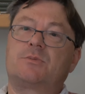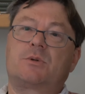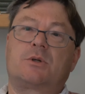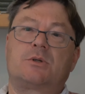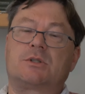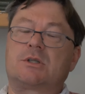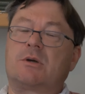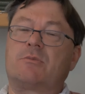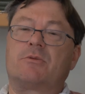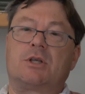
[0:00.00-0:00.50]

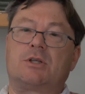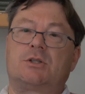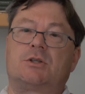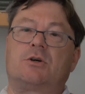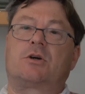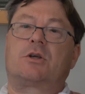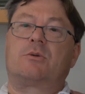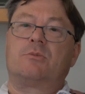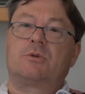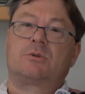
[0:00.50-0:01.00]
Because some of these
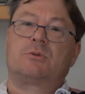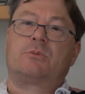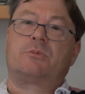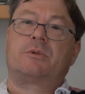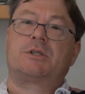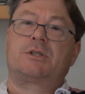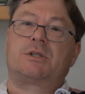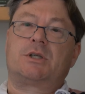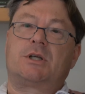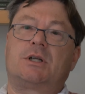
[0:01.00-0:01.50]
documents,
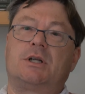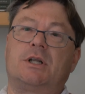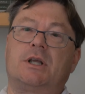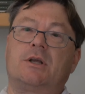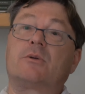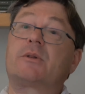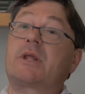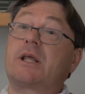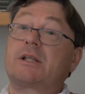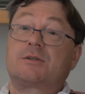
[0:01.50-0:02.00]
almost
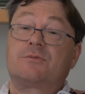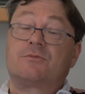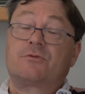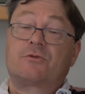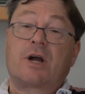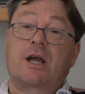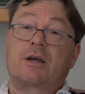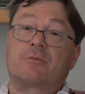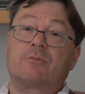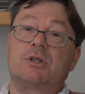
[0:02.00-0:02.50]
certainly, you'll get some
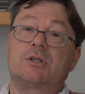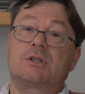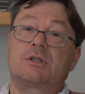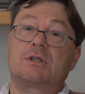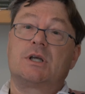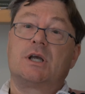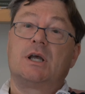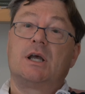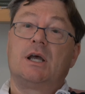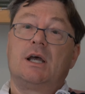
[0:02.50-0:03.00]

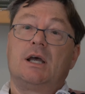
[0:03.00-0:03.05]
fragments